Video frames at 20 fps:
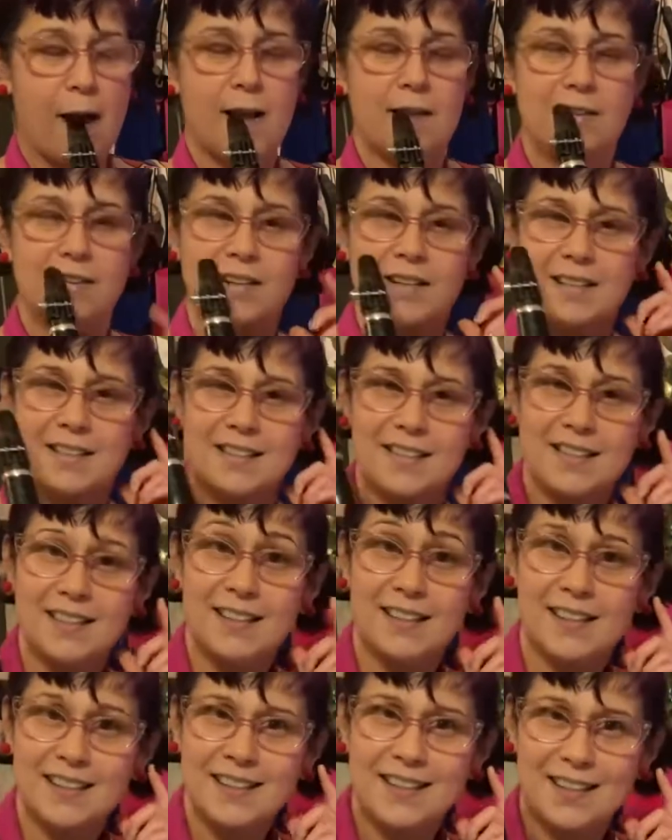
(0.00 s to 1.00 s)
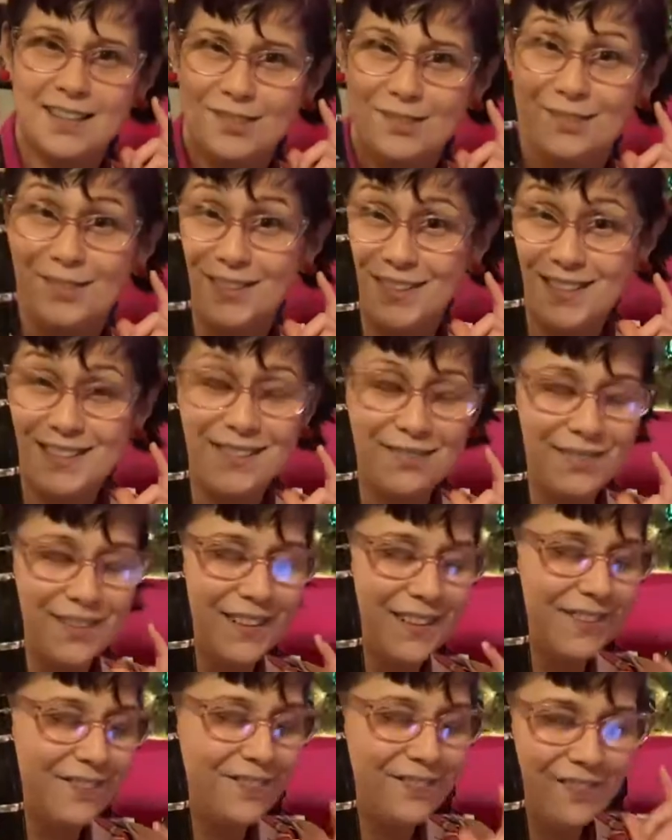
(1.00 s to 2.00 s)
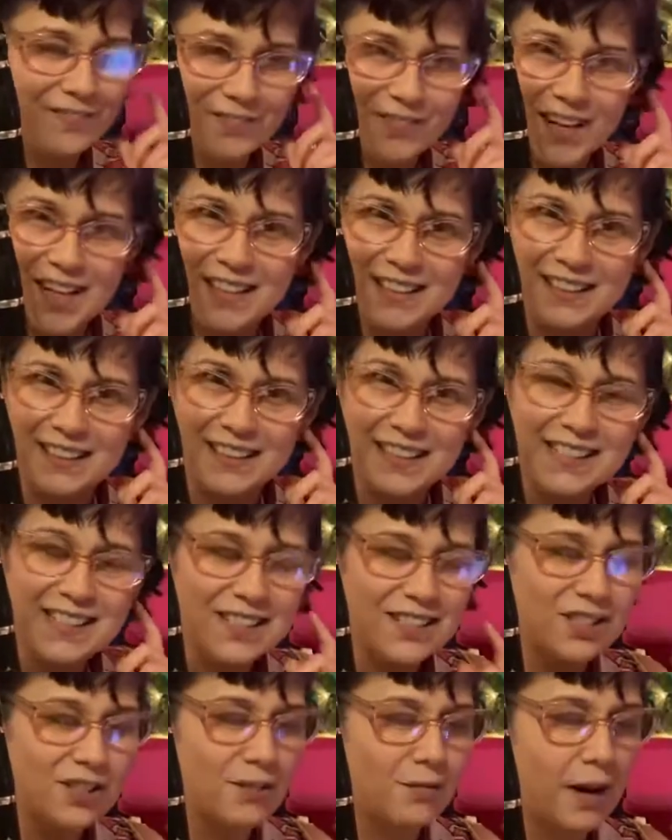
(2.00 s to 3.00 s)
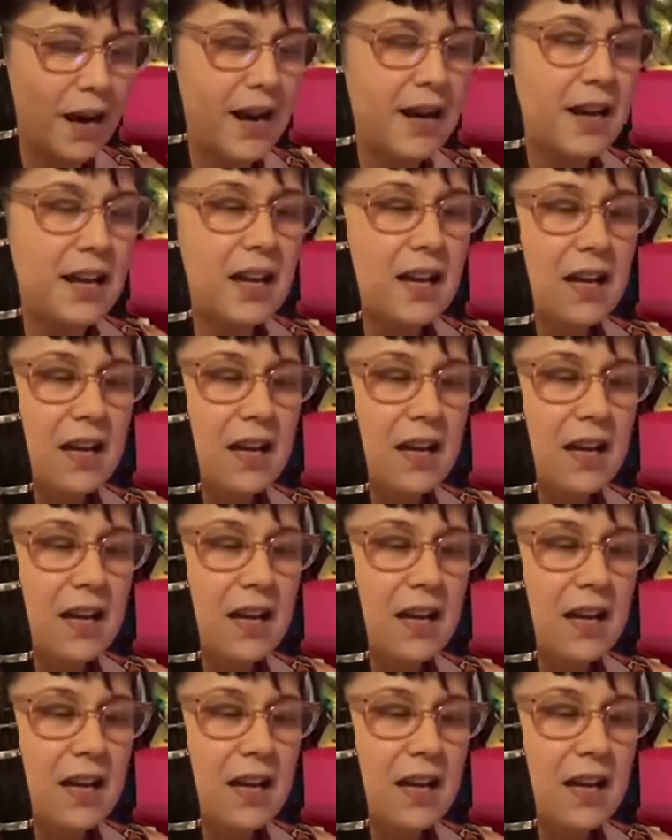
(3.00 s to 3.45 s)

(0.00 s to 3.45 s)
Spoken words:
So you can see that's really fun to listen to, right?